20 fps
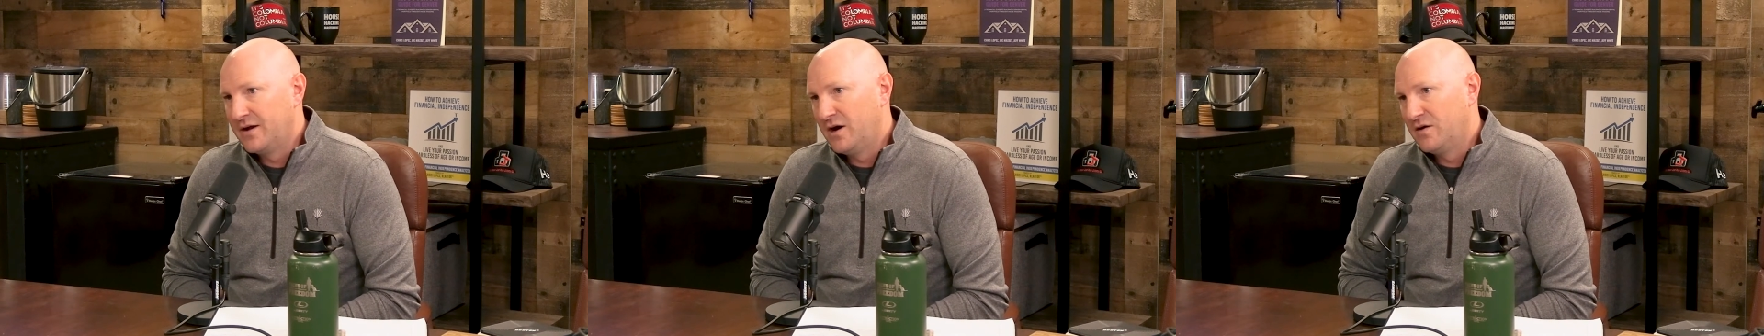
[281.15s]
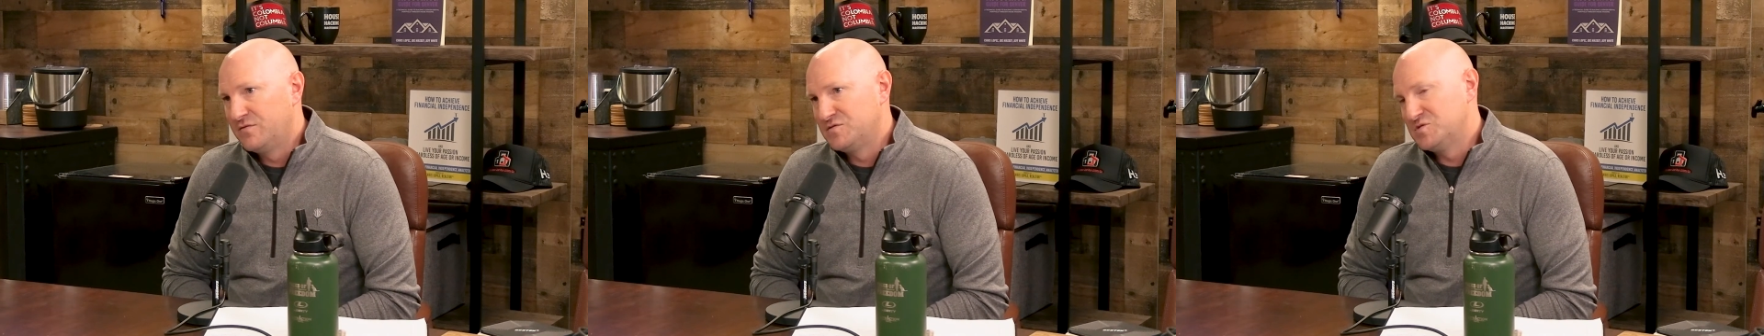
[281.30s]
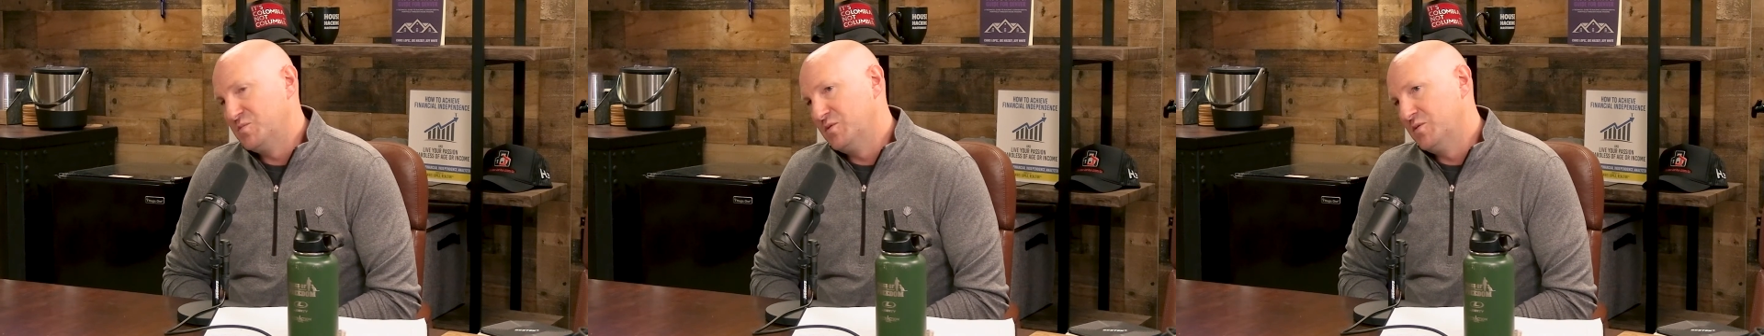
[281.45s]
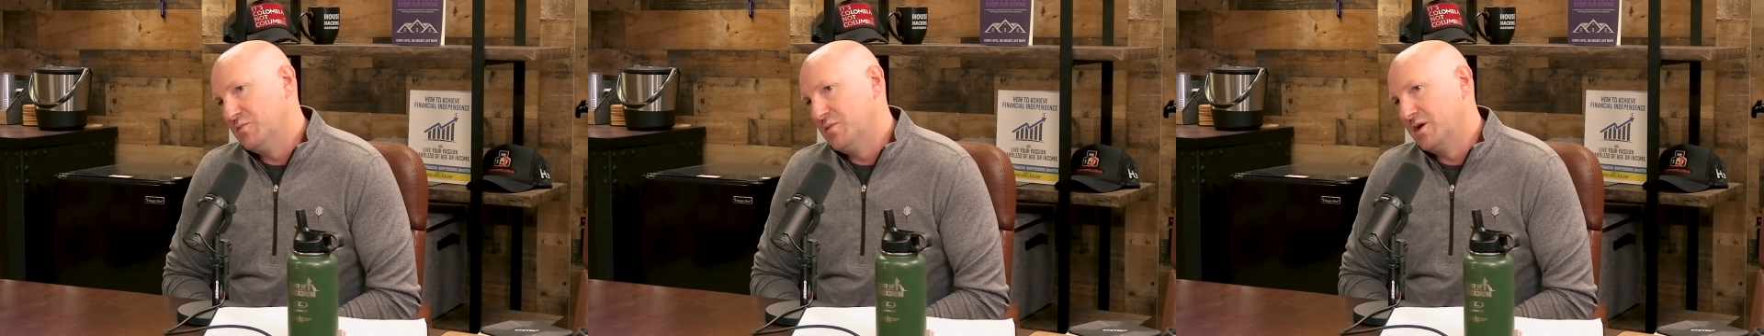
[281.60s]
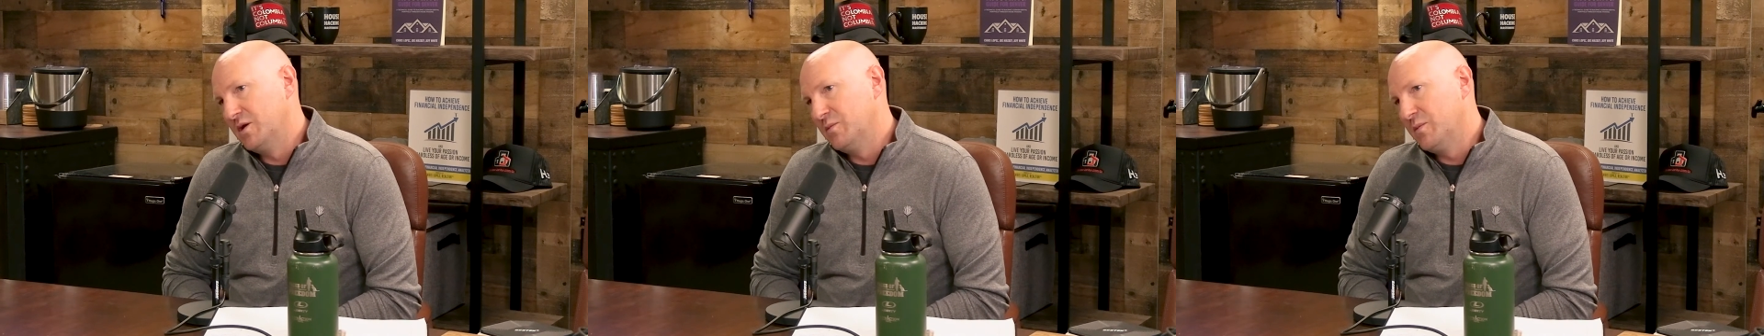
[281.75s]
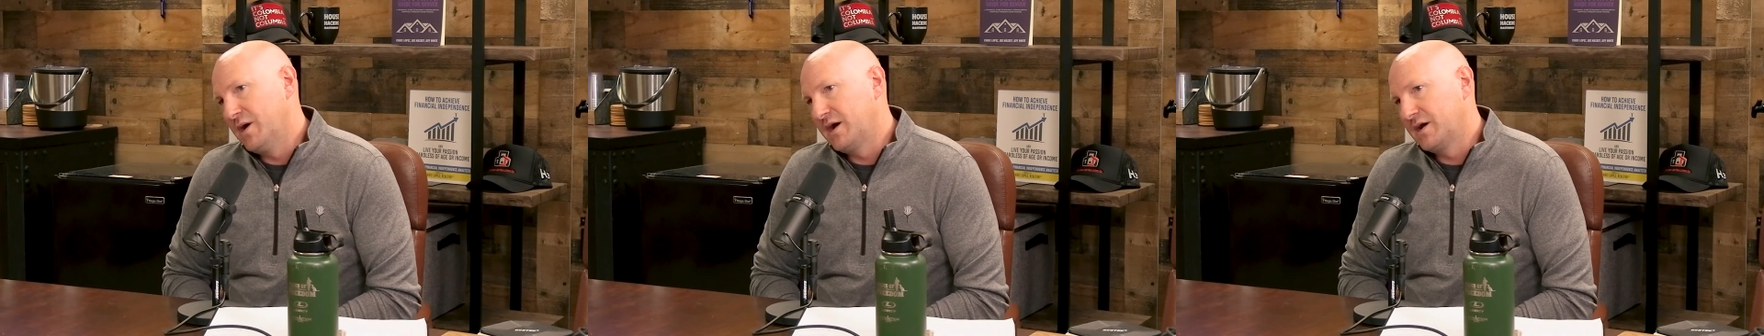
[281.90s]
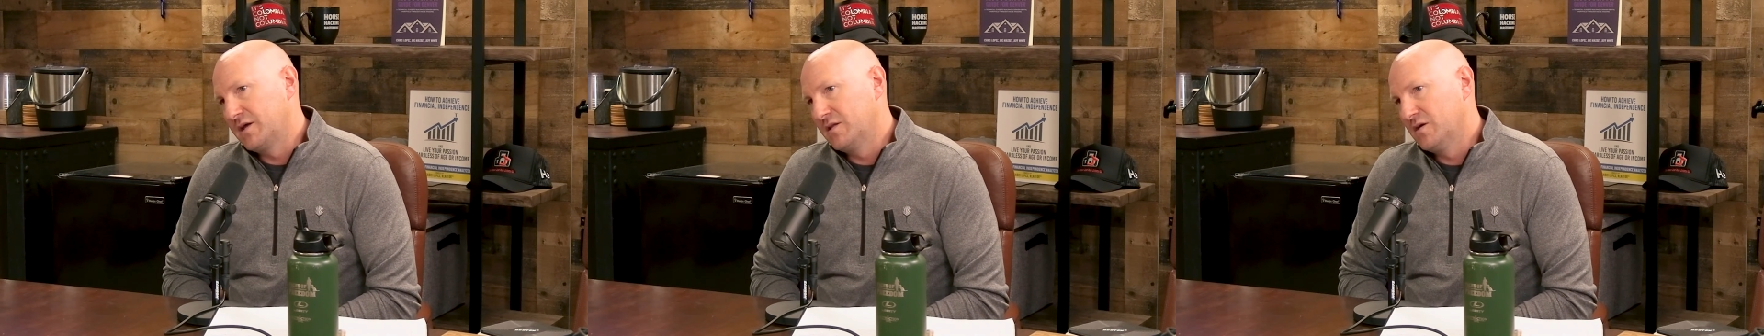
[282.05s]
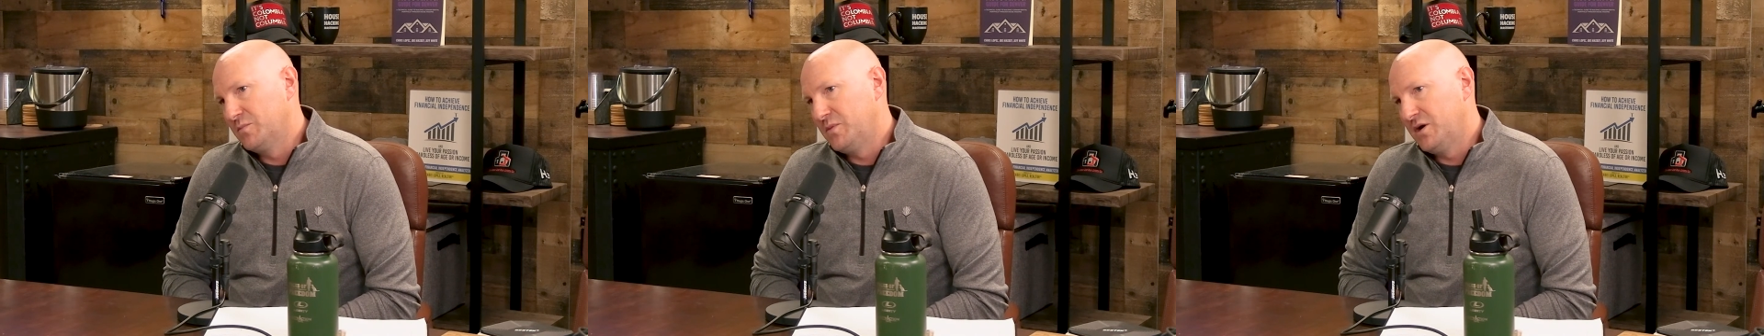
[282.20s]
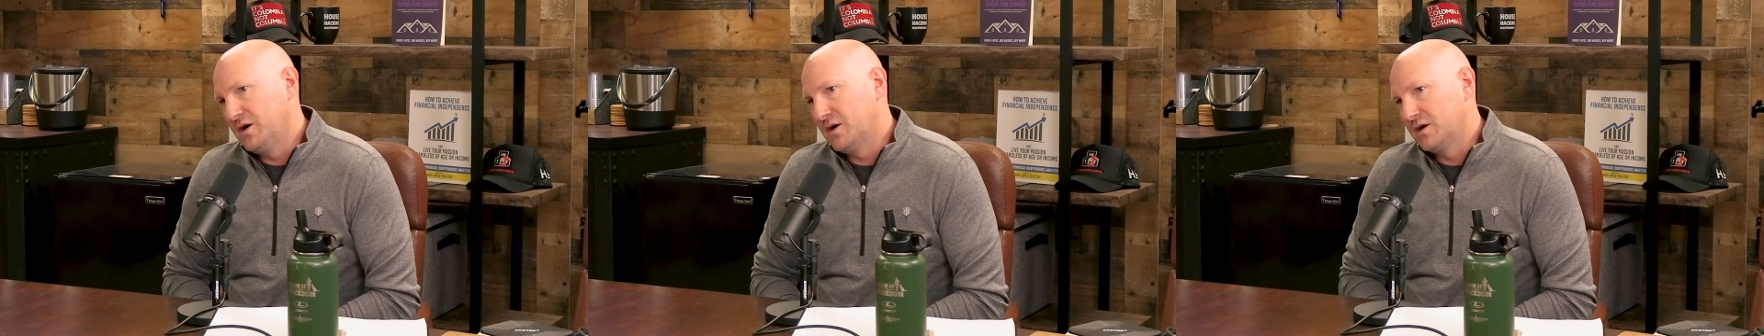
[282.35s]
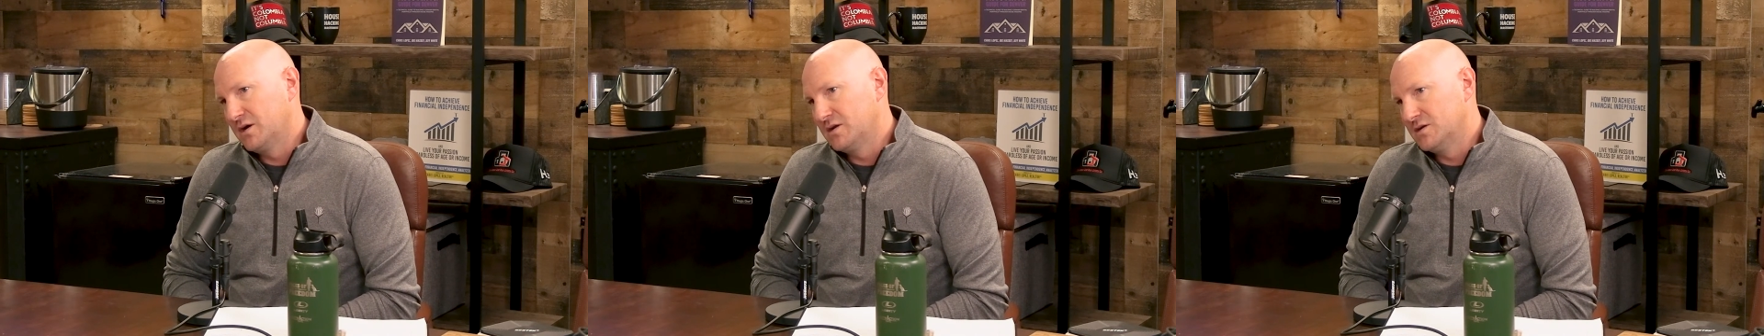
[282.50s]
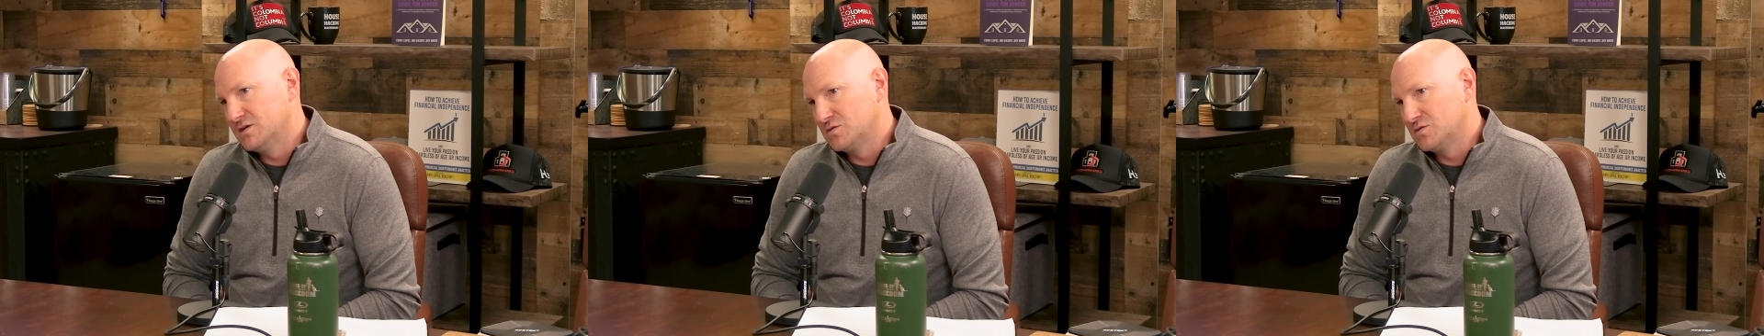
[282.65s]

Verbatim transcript: off to put money back in their pocket